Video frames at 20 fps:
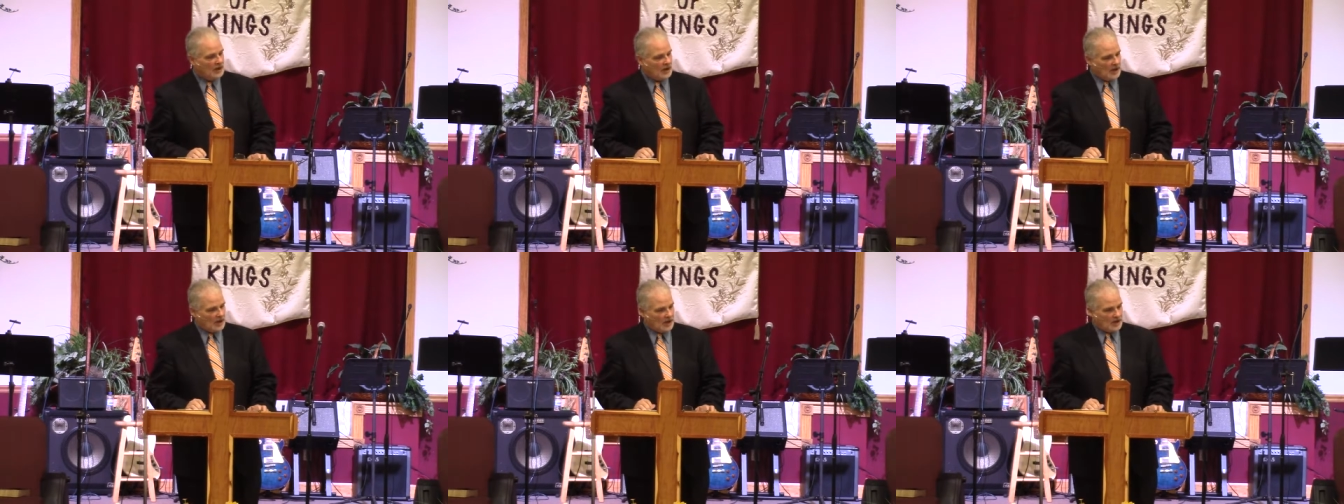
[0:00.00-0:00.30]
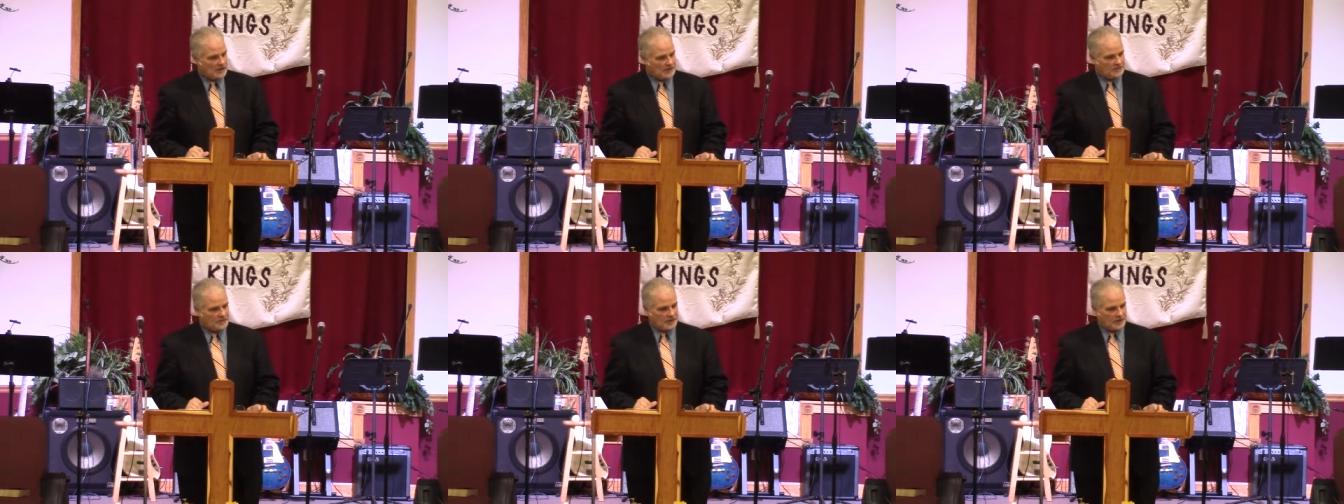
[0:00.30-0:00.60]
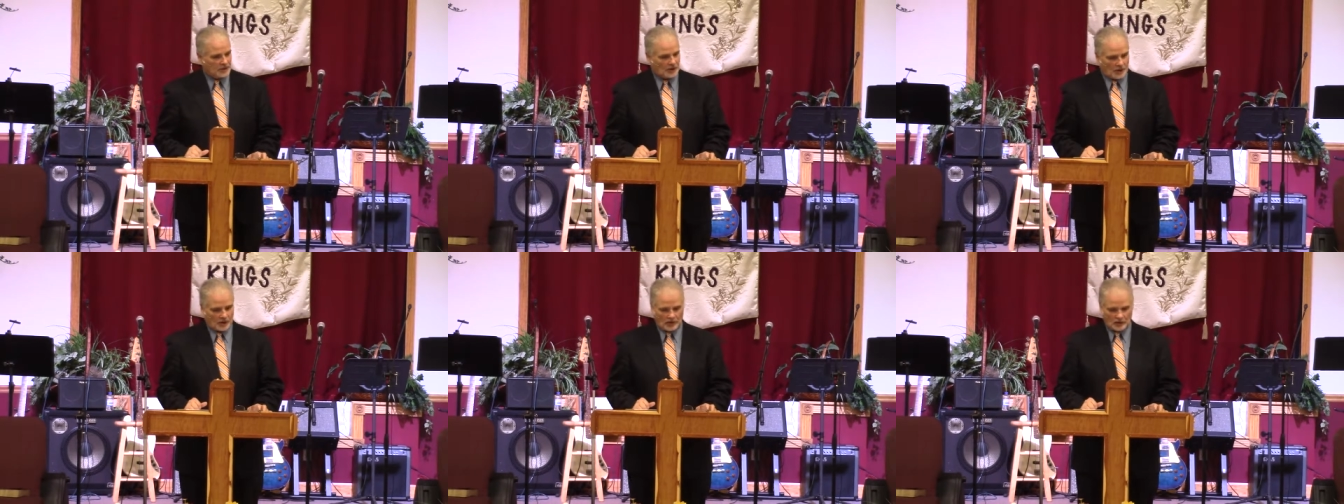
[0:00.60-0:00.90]
is
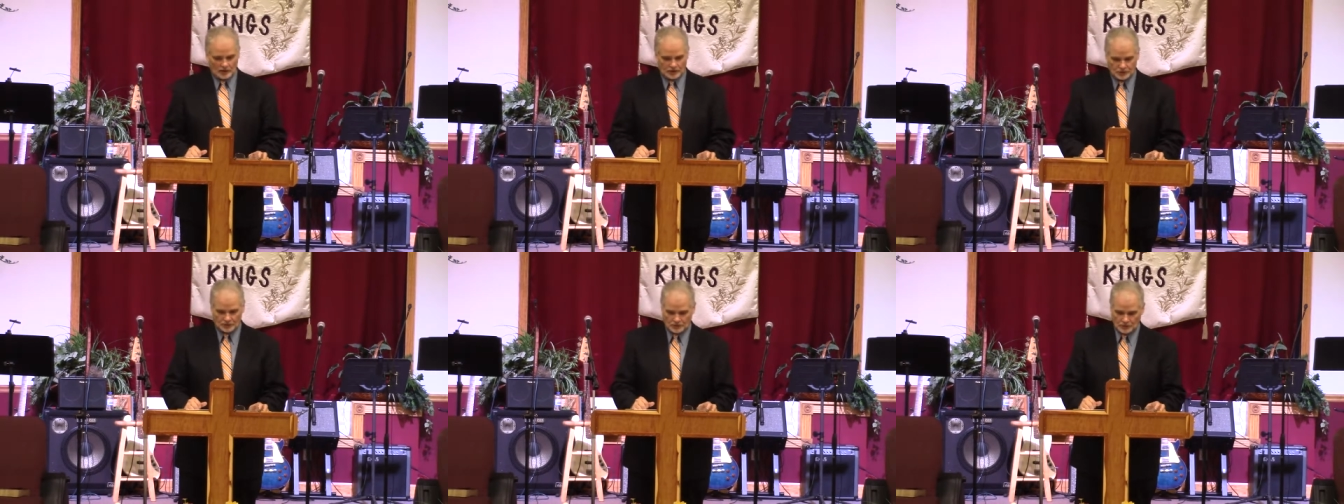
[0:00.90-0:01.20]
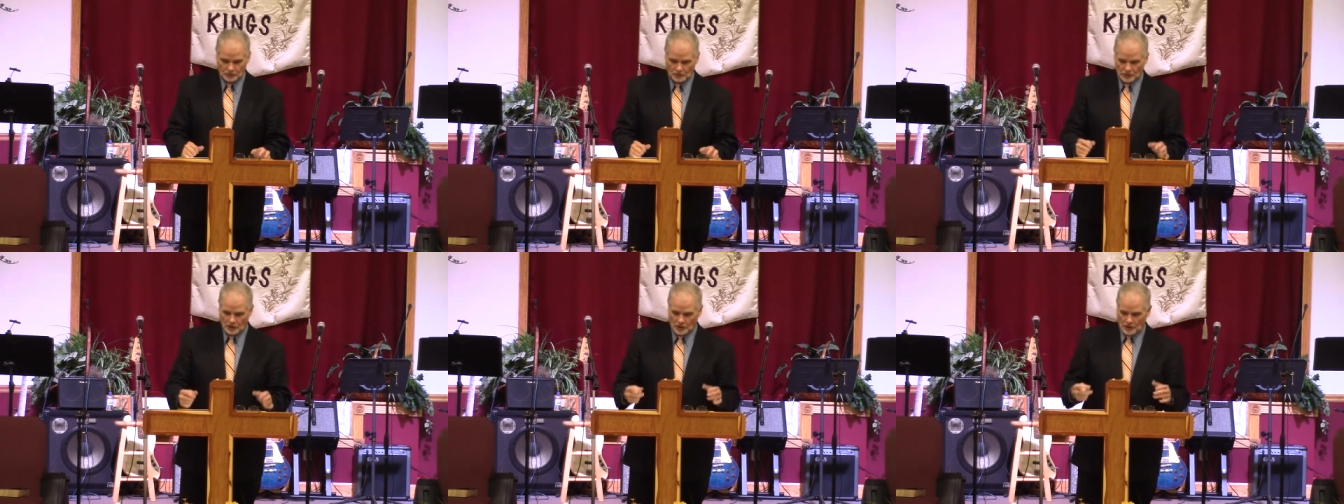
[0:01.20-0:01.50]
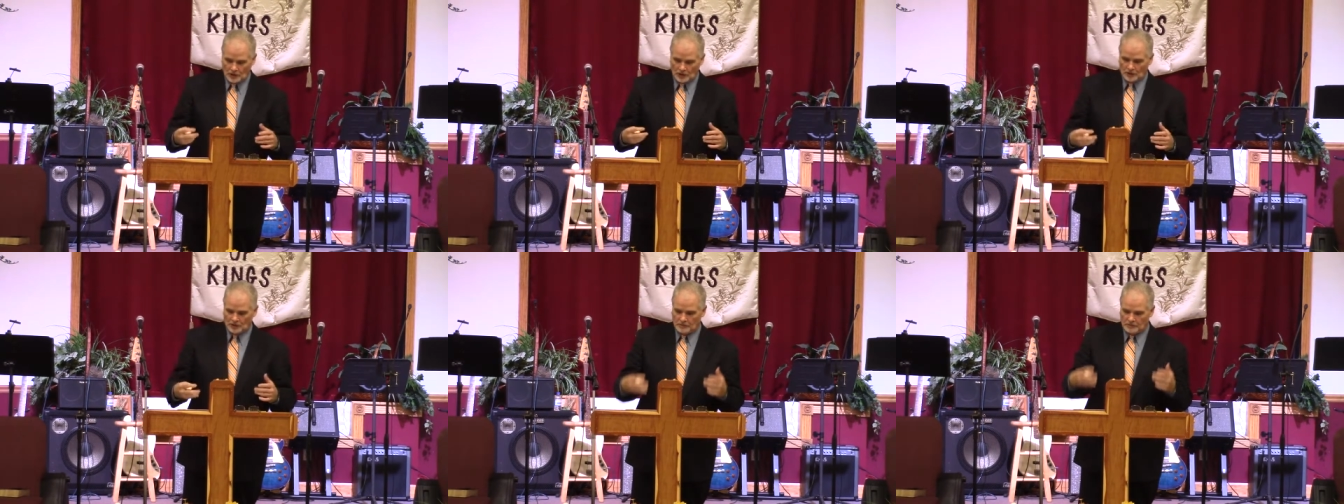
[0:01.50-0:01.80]
because
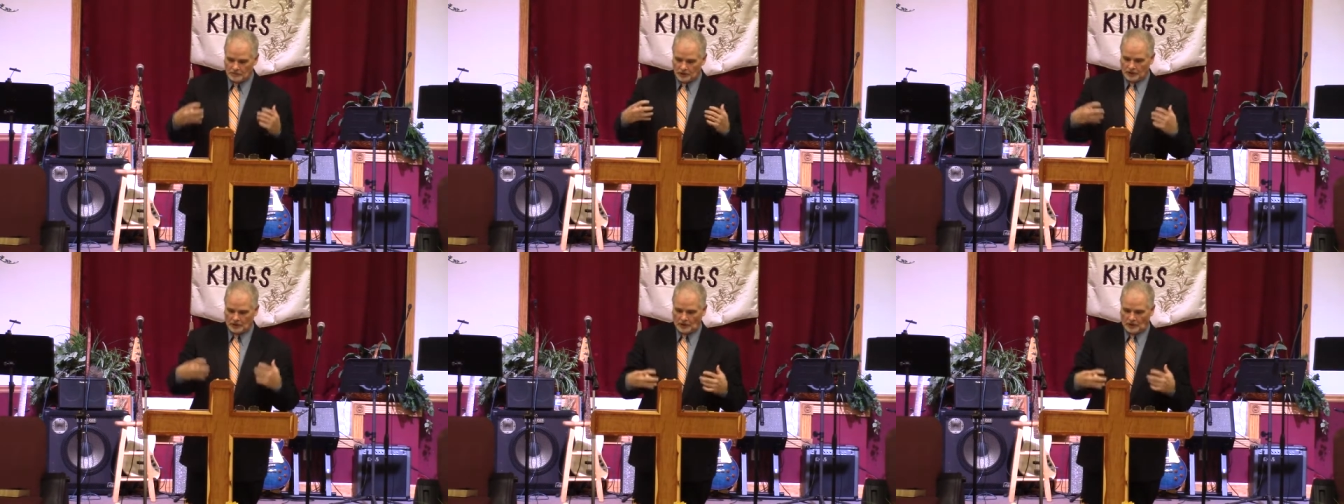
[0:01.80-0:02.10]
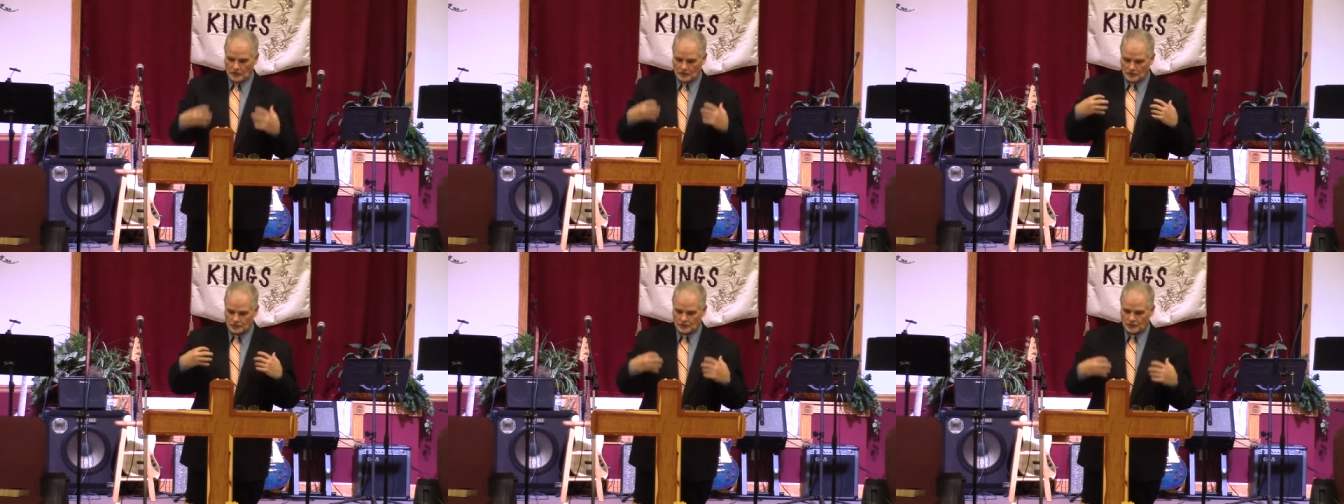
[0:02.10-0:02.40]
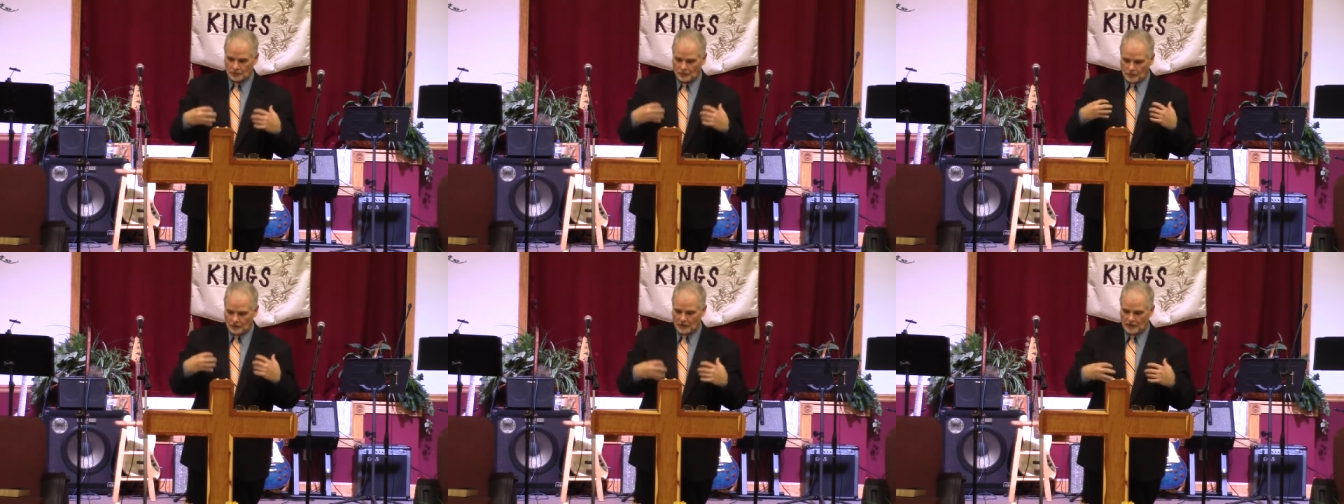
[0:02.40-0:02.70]
because
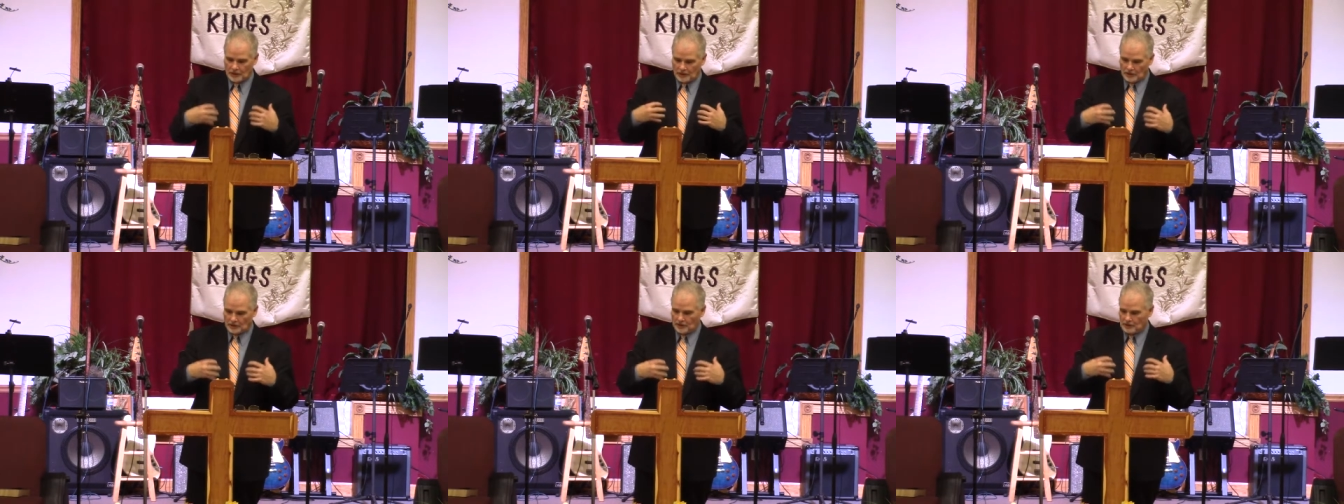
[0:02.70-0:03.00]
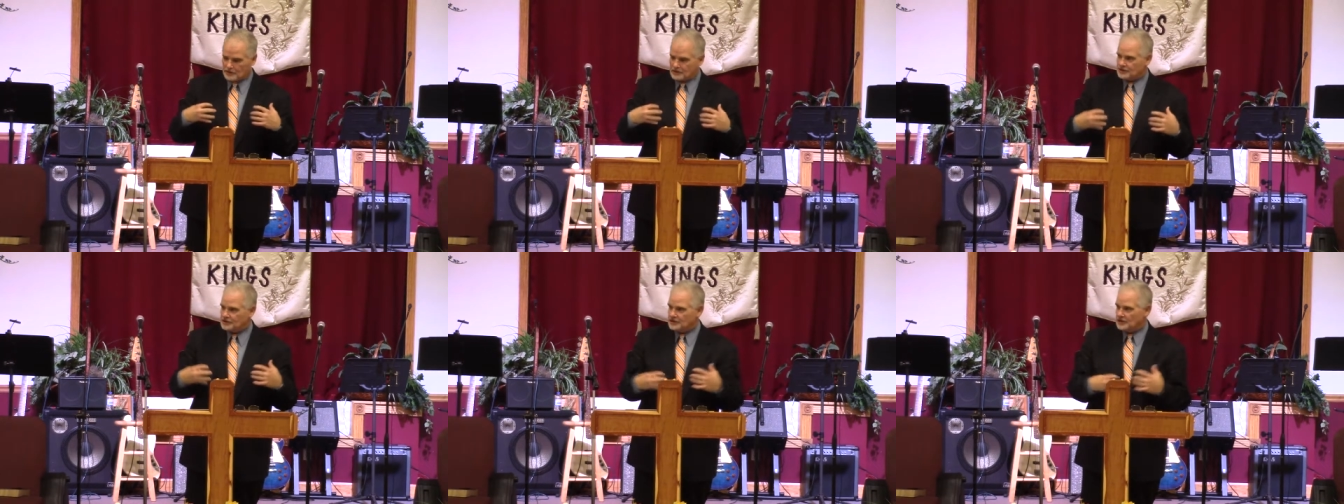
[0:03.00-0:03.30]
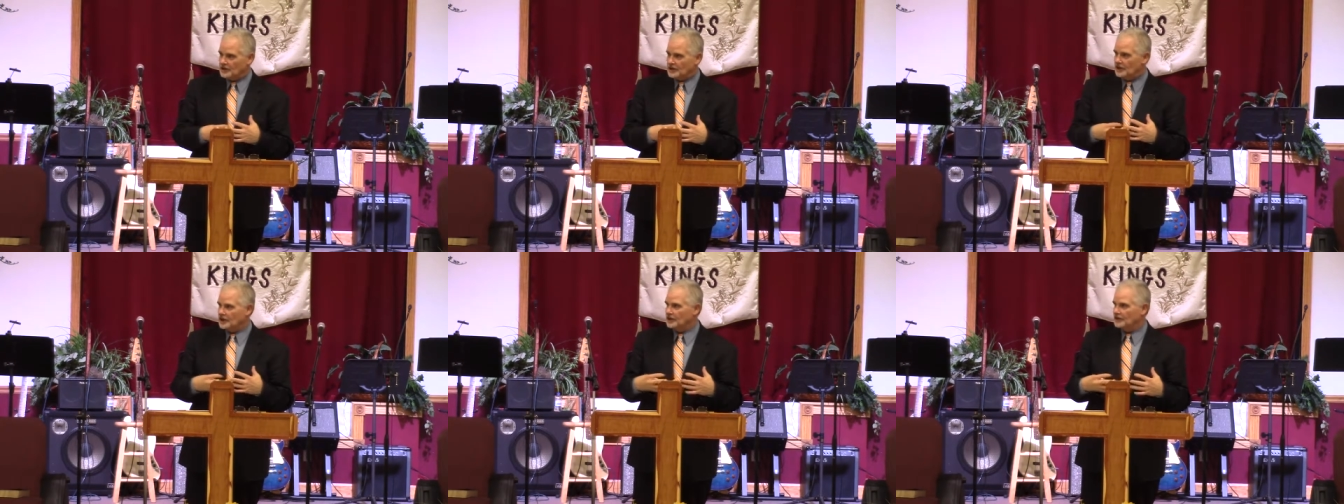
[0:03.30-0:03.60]
we are
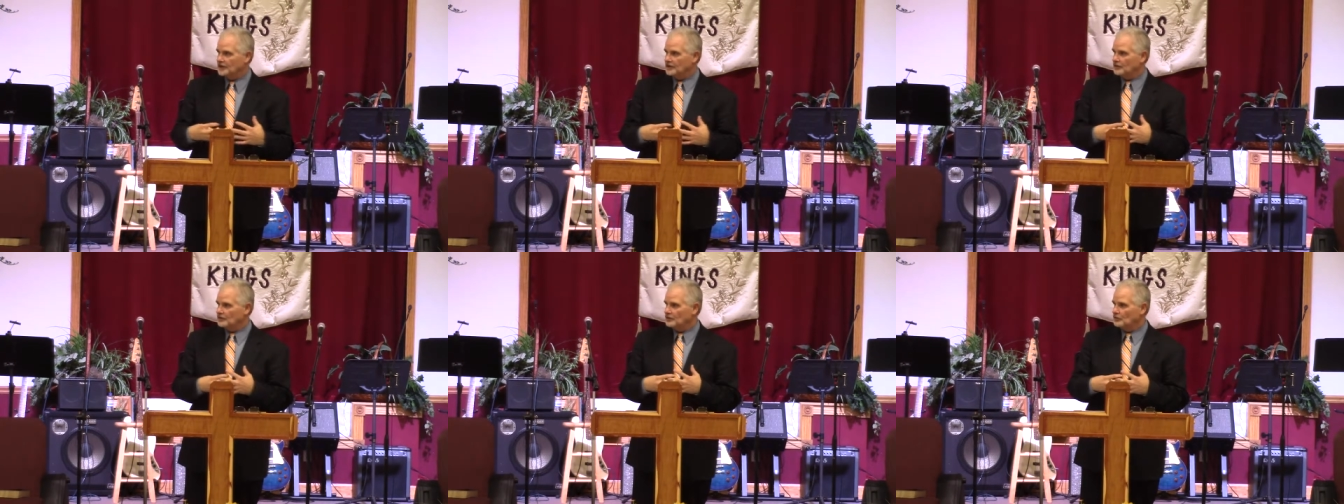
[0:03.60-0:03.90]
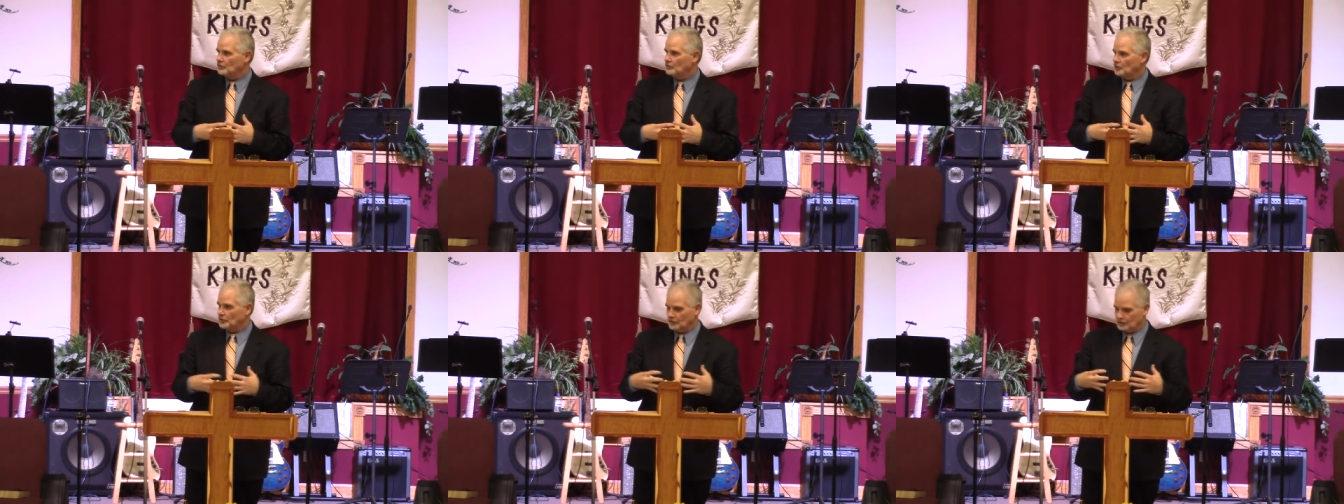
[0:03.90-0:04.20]
sick, we're